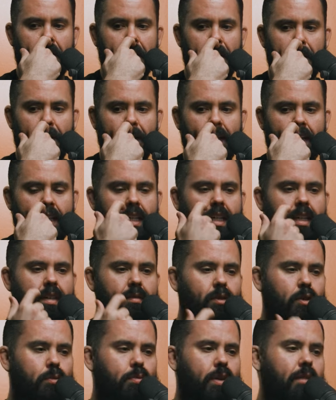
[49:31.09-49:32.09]
And
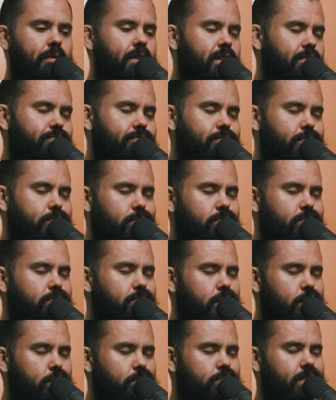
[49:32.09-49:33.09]
again, you probably
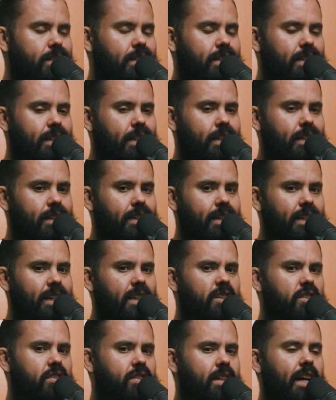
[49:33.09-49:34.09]
you
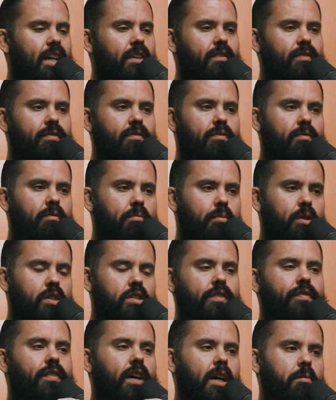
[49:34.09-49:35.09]
he just kind of
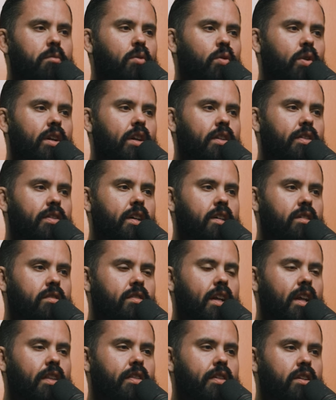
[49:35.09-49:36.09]
puts a fine point on
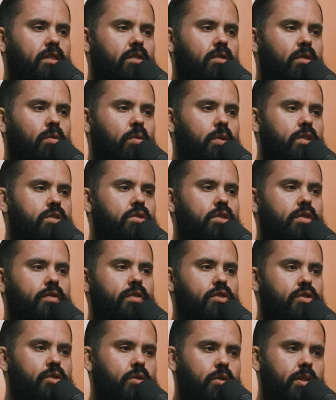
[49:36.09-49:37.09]
things that I think we sort
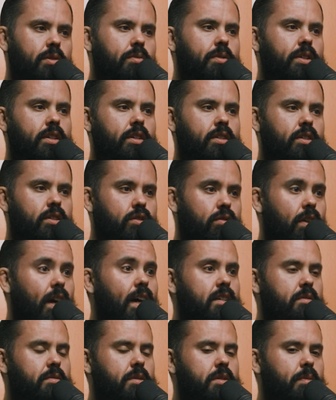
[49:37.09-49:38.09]
of intuitively
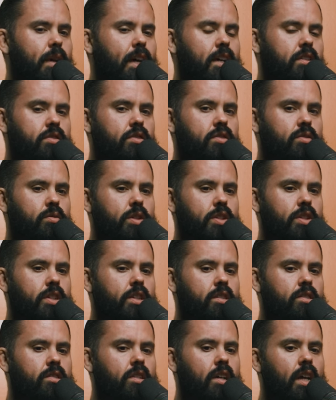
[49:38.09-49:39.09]
grasp as pastors, sure.
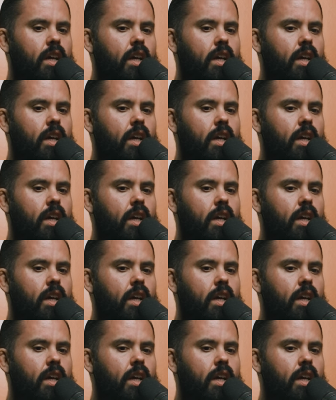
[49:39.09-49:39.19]
which is